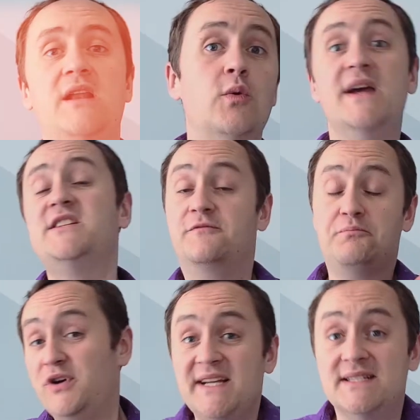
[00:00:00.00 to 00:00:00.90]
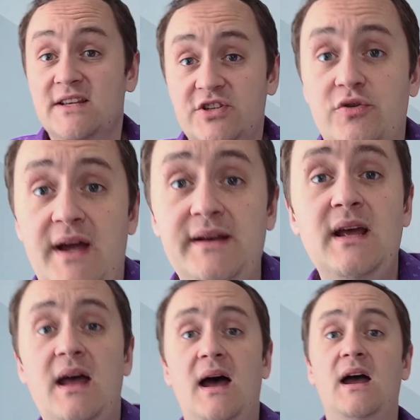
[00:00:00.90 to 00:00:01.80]
the ways of predicting this trend
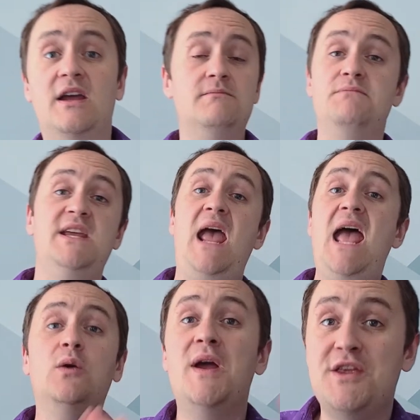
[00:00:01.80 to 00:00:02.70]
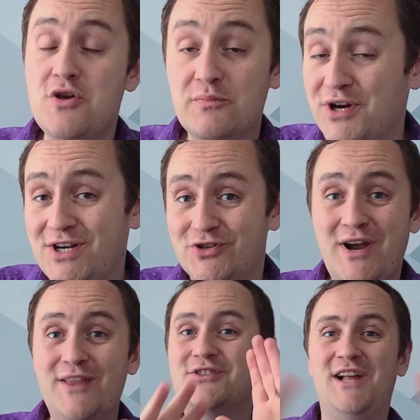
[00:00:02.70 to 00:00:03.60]
can be any way that you can predict a
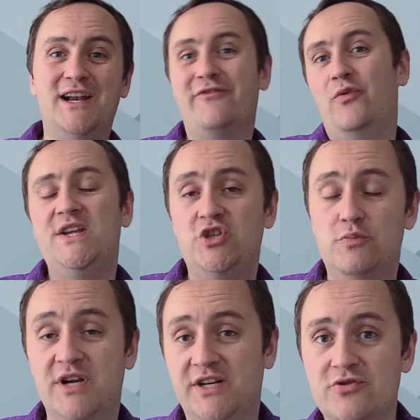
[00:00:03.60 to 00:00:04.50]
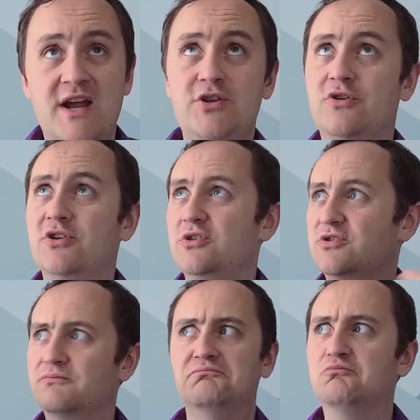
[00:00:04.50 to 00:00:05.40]
trend. There's a lot of different ways to predict a trend. You could
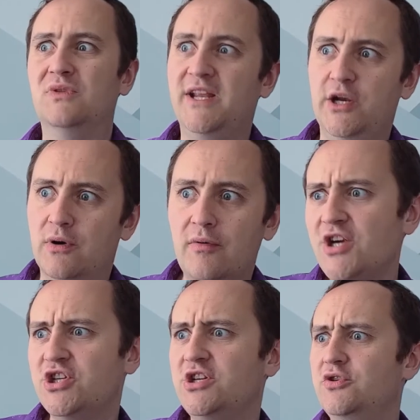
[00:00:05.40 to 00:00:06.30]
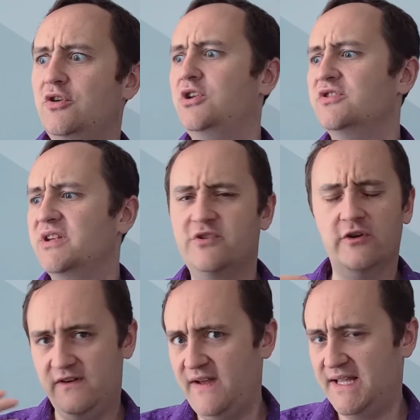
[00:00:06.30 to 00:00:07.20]
use linear regression, you could use some sort
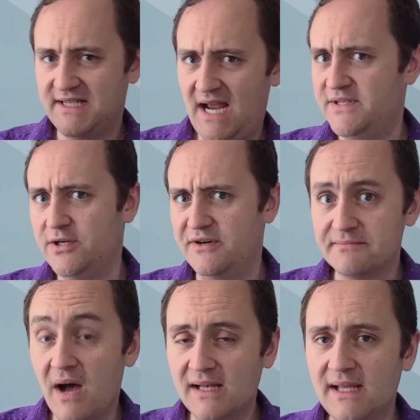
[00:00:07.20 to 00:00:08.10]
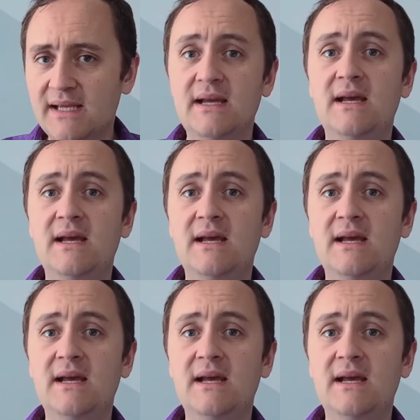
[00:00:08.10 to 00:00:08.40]
of advanced time series modeling,